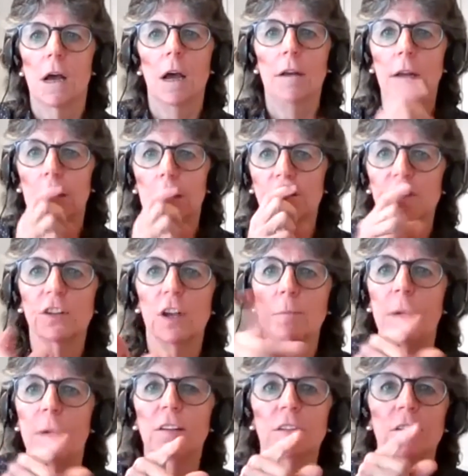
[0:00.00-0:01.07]
And so just going
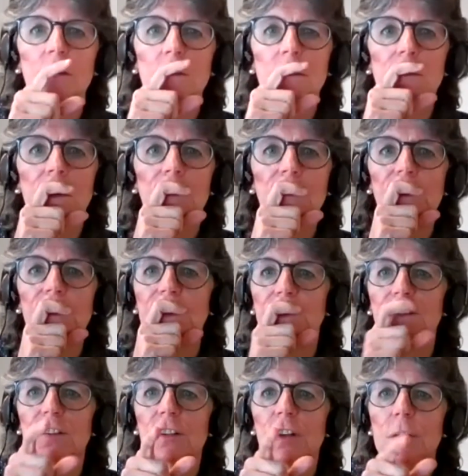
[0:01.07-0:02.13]
back to, I was going to say,
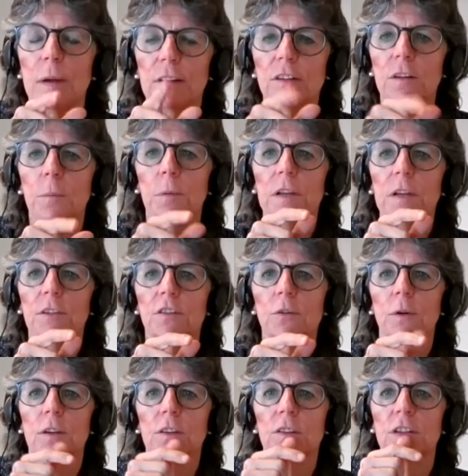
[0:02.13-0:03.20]
just going back to the previous
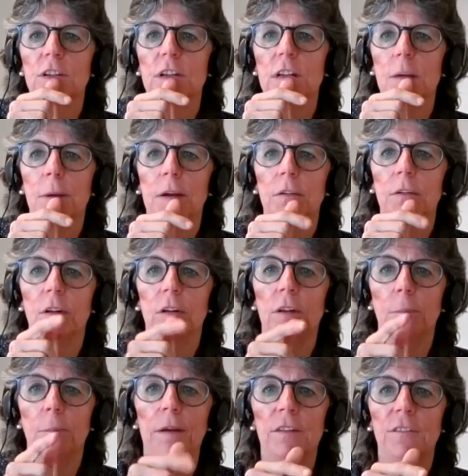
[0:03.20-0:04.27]
question about
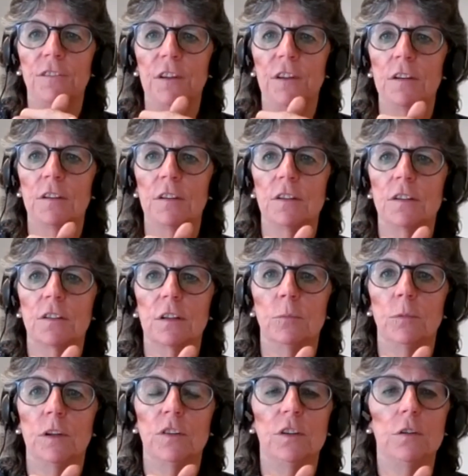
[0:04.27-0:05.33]
the funders and
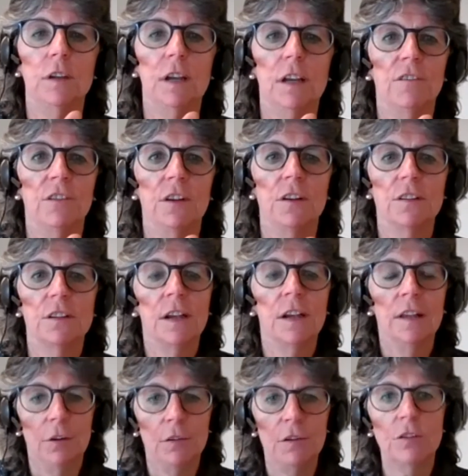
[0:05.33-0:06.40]
which UK funders,
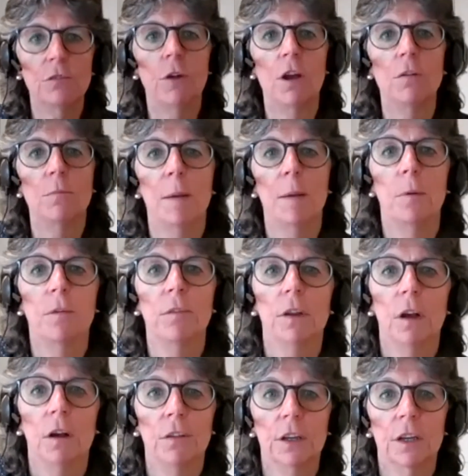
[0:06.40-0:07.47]
there is a roadmap
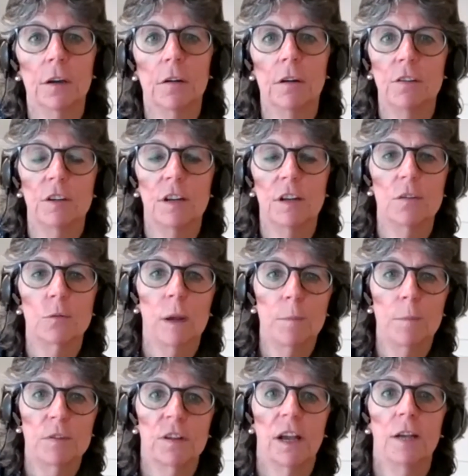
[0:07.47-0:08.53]
on the Coalition S
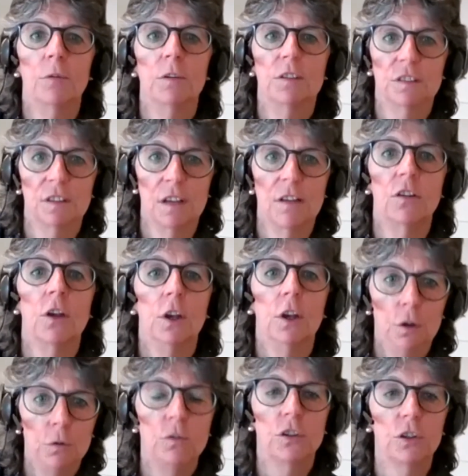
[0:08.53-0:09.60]
website which says
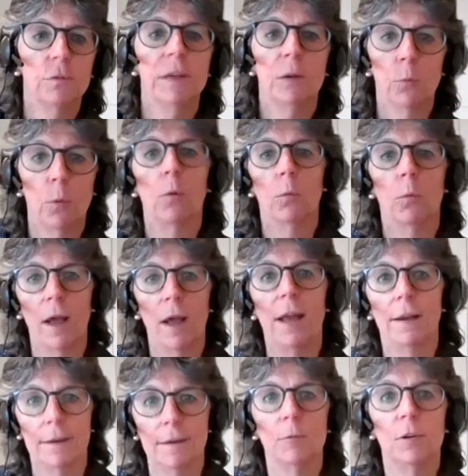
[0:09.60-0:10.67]
who's doing what
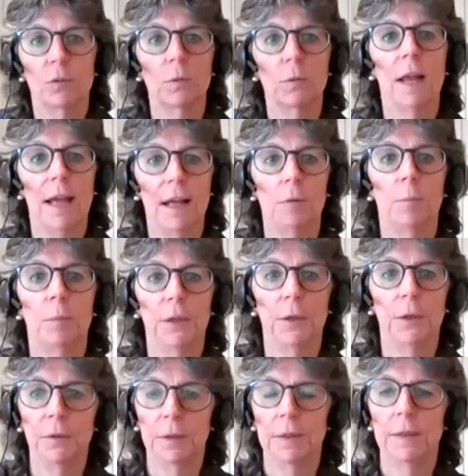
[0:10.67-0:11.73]
when, which will help
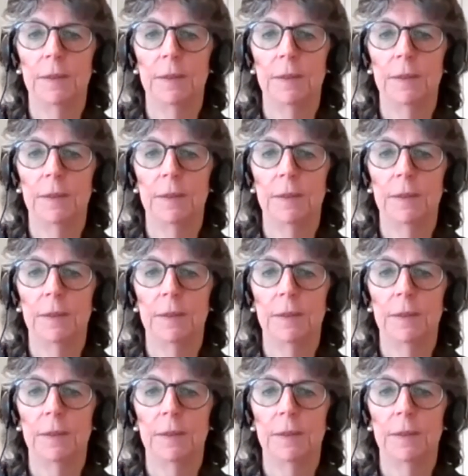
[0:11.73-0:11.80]
you.